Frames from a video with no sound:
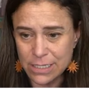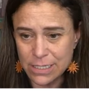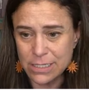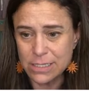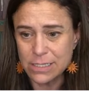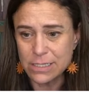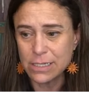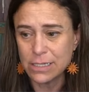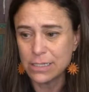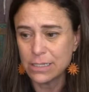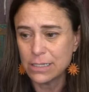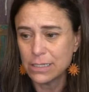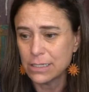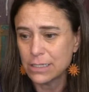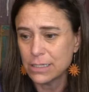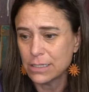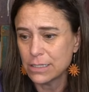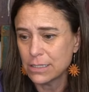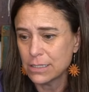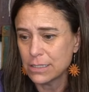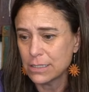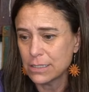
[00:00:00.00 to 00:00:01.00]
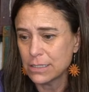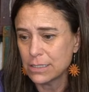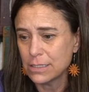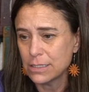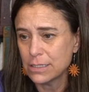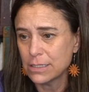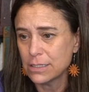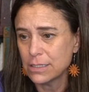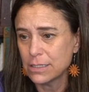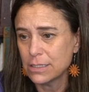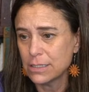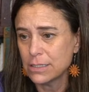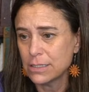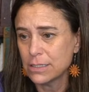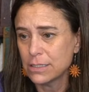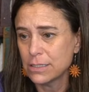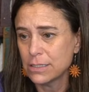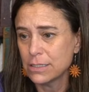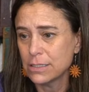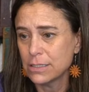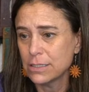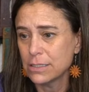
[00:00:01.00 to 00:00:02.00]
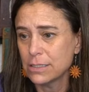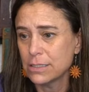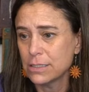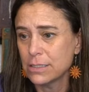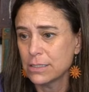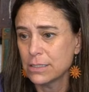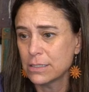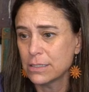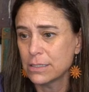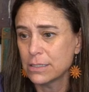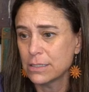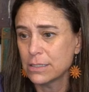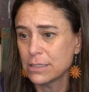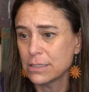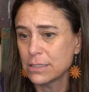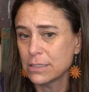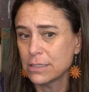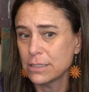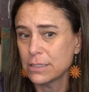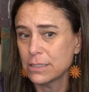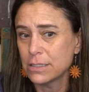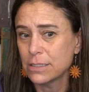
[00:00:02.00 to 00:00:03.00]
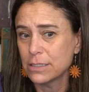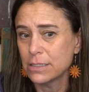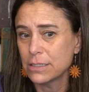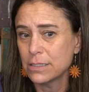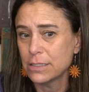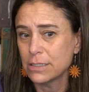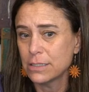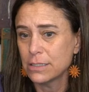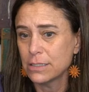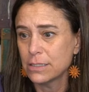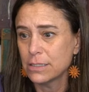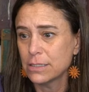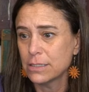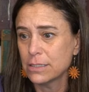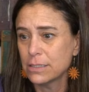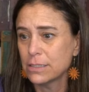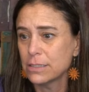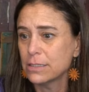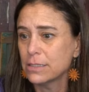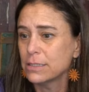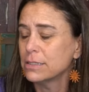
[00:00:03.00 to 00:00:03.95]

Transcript: (not speaking)